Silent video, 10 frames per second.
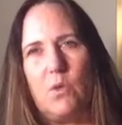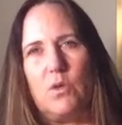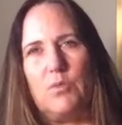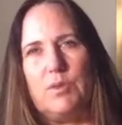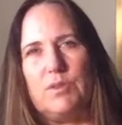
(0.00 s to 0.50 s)

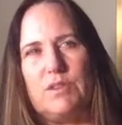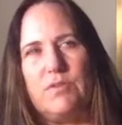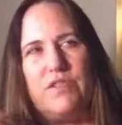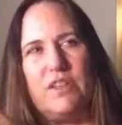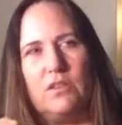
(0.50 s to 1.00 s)
horrible,
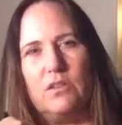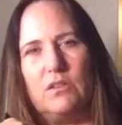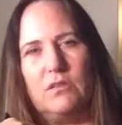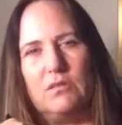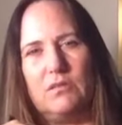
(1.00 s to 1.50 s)
to
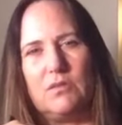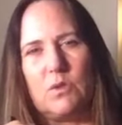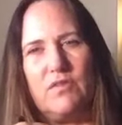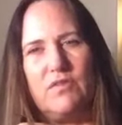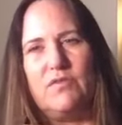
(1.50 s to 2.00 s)
feel
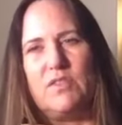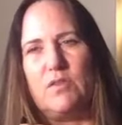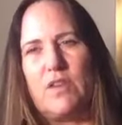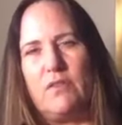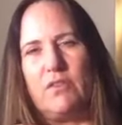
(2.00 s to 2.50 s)
sort of
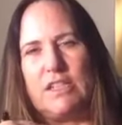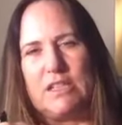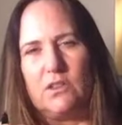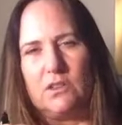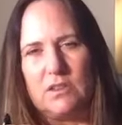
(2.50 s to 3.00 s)
survivor
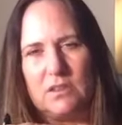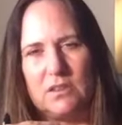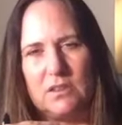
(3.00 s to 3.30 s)
guilt,